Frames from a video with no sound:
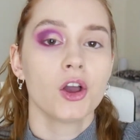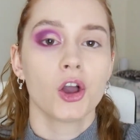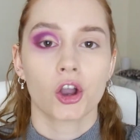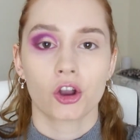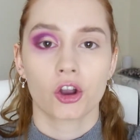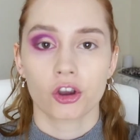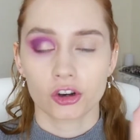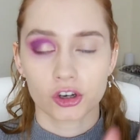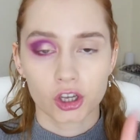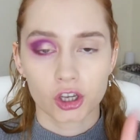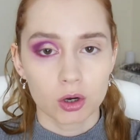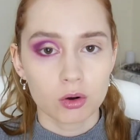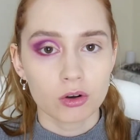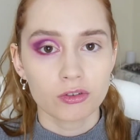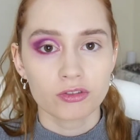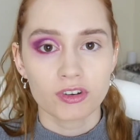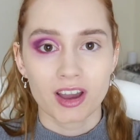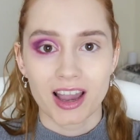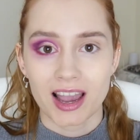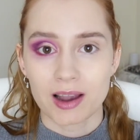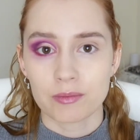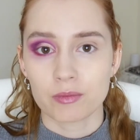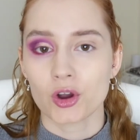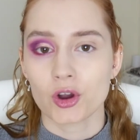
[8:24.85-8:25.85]
I'm going to go off
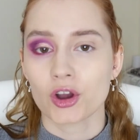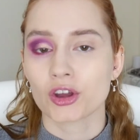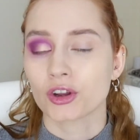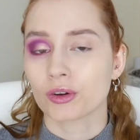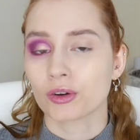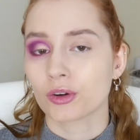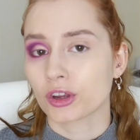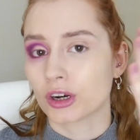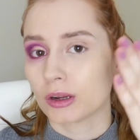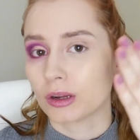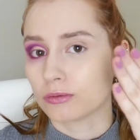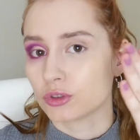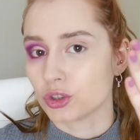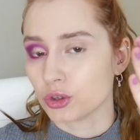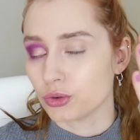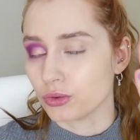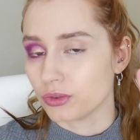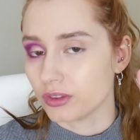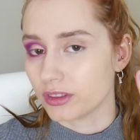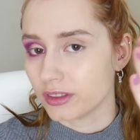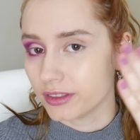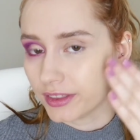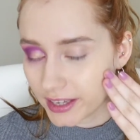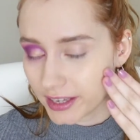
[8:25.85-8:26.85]
camera and I'm going to
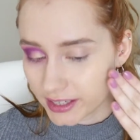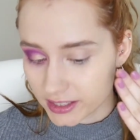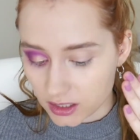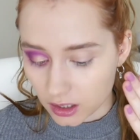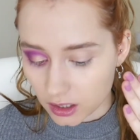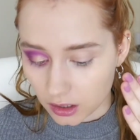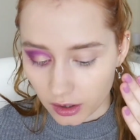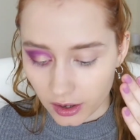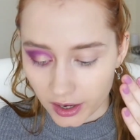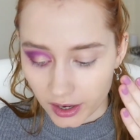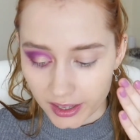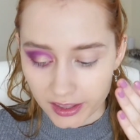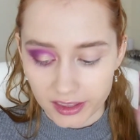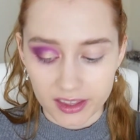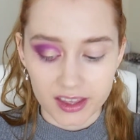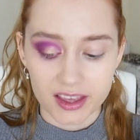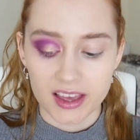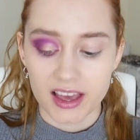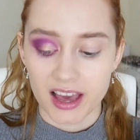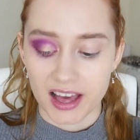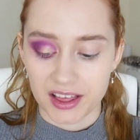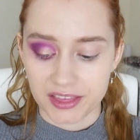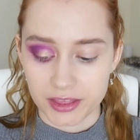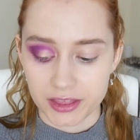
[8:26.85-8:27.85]
do this eye,
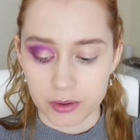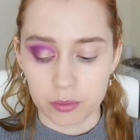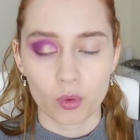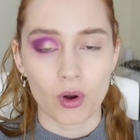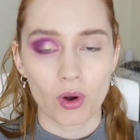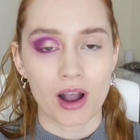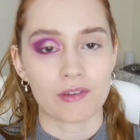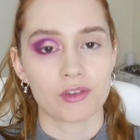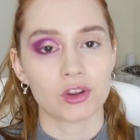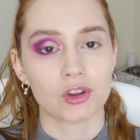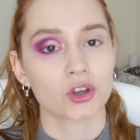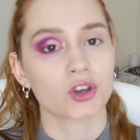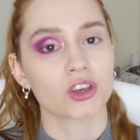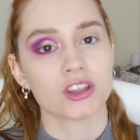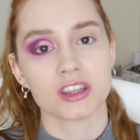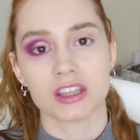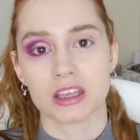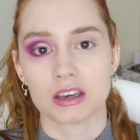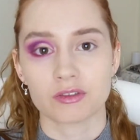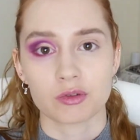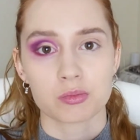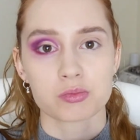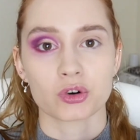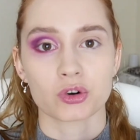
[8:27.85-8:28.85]
and then we'll have a look at
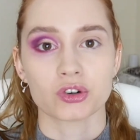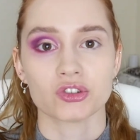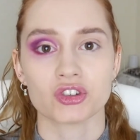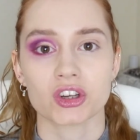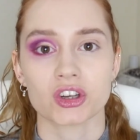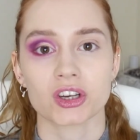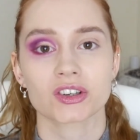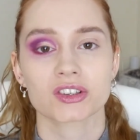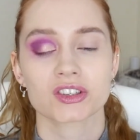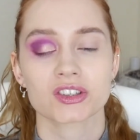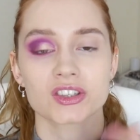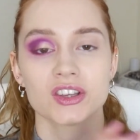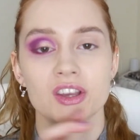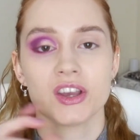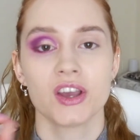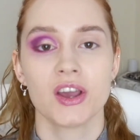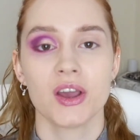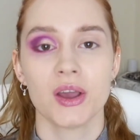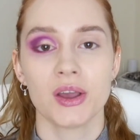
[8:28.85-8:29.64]
the other products.